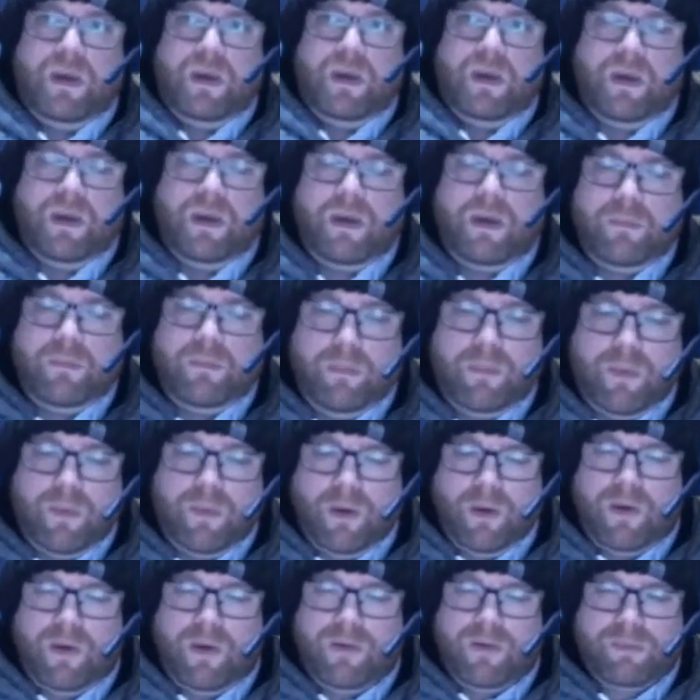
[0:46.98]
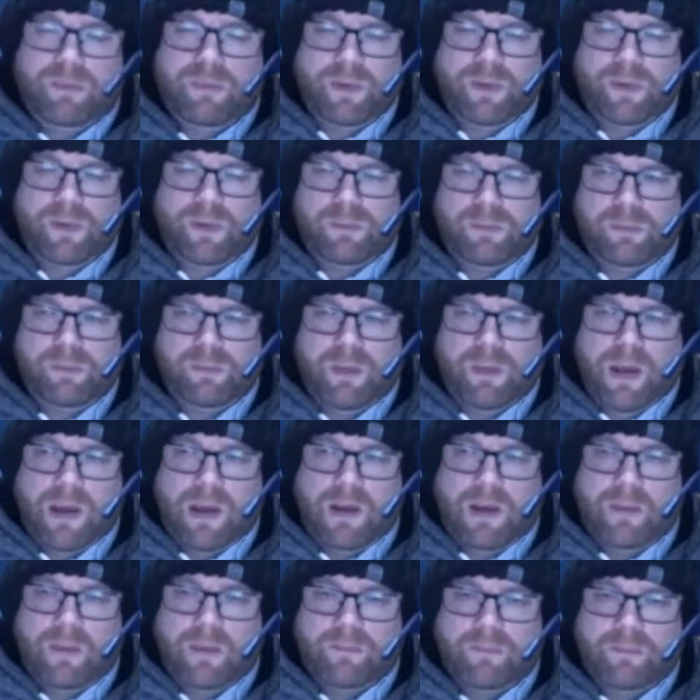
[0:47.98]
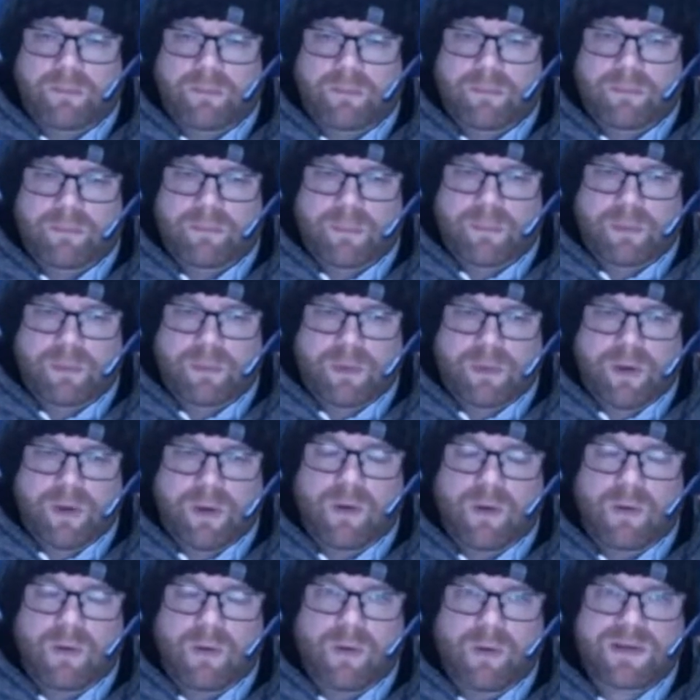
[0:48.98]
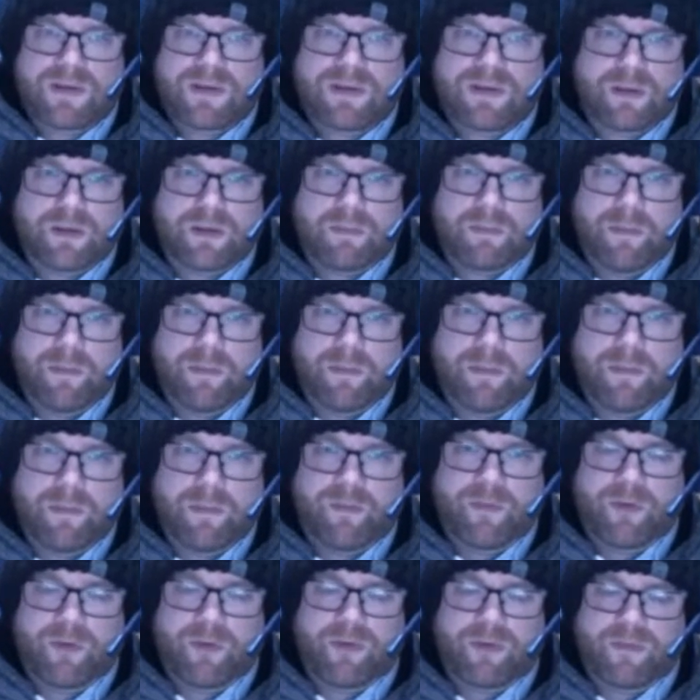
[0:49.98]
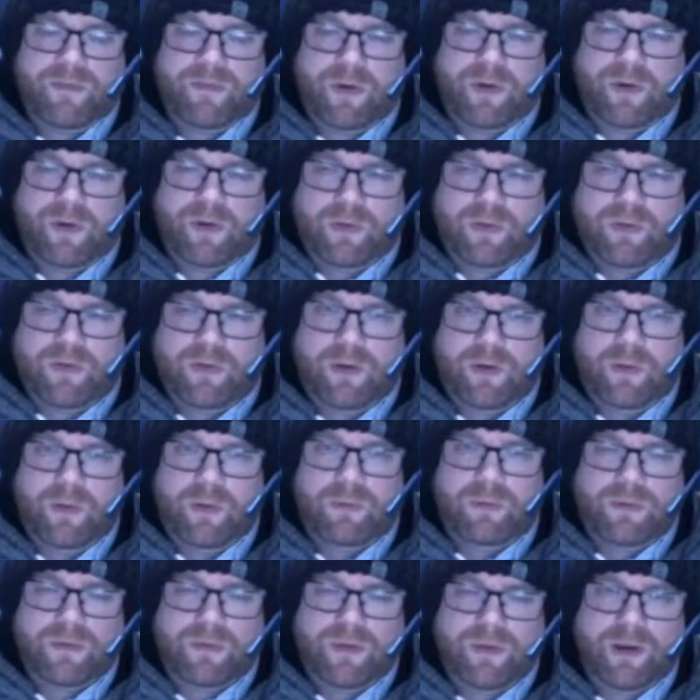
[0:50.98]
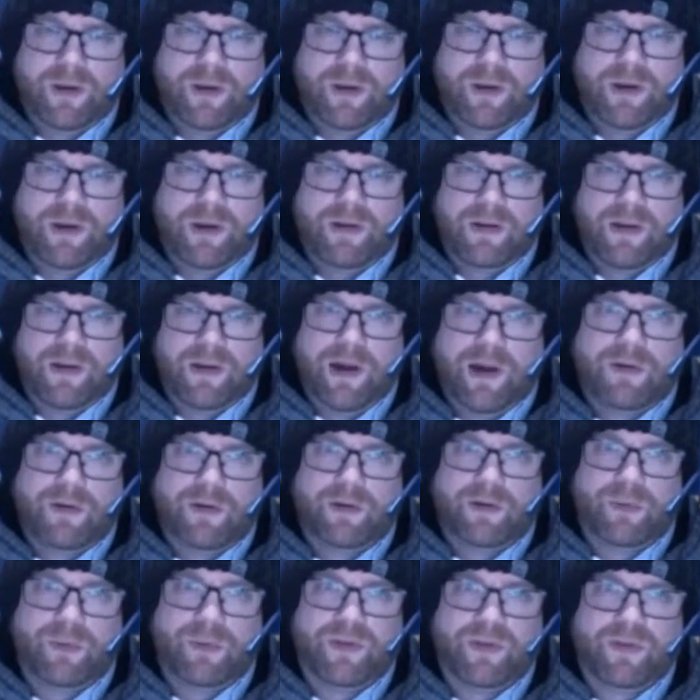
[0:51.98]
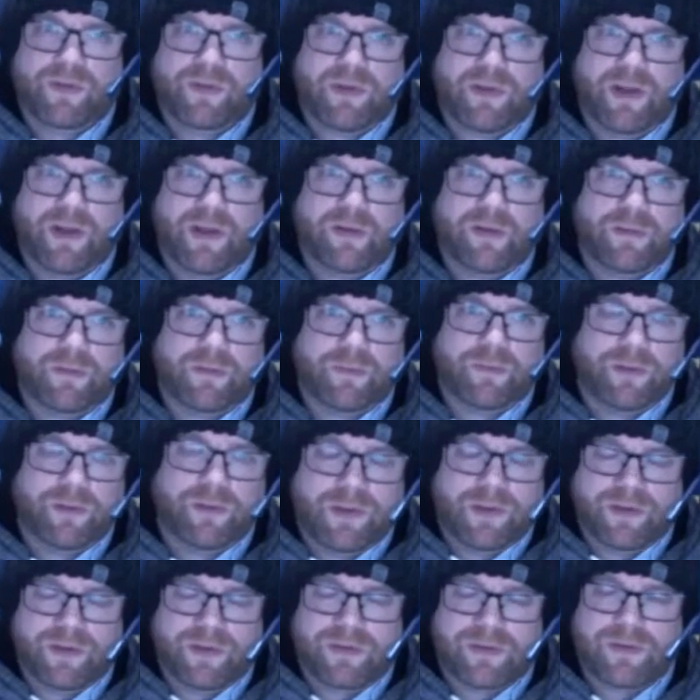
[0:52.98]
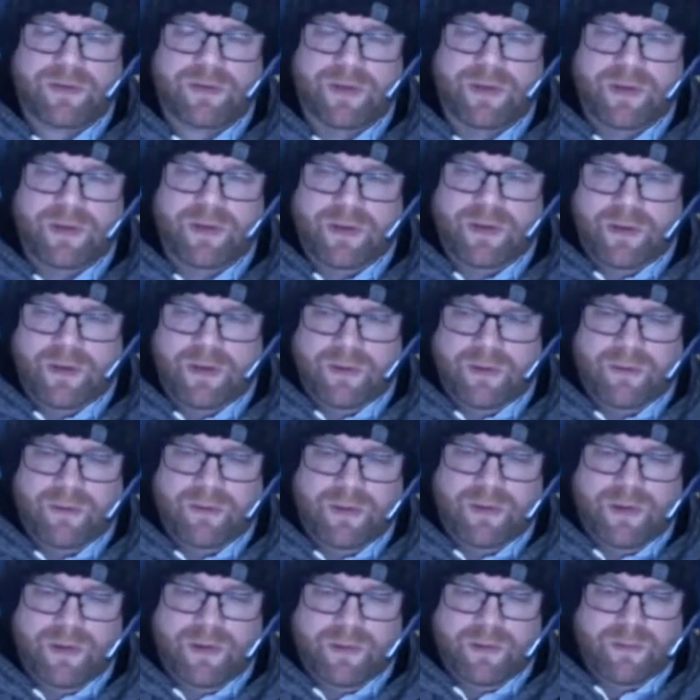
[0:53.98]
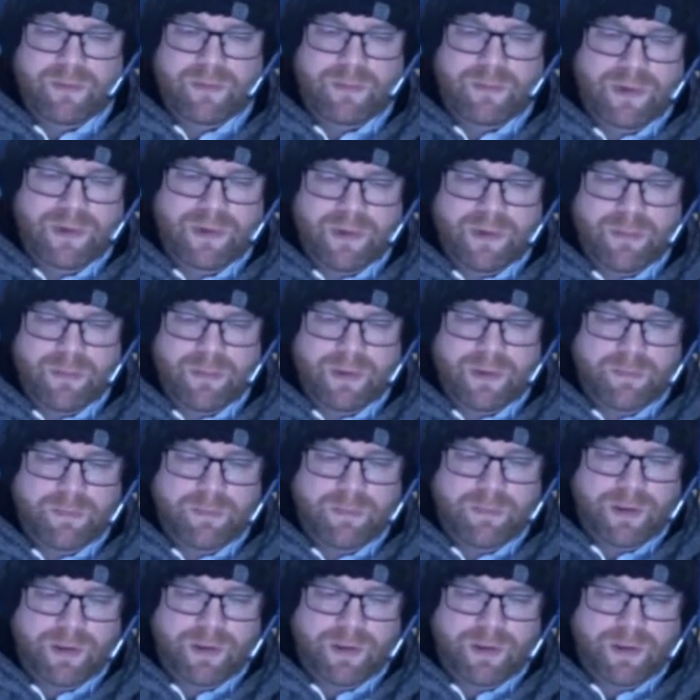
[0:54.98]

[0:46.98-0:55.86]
I was really kind of always in them. I mean, my first ever console was like an Atari 2600 when I was a wee nipper.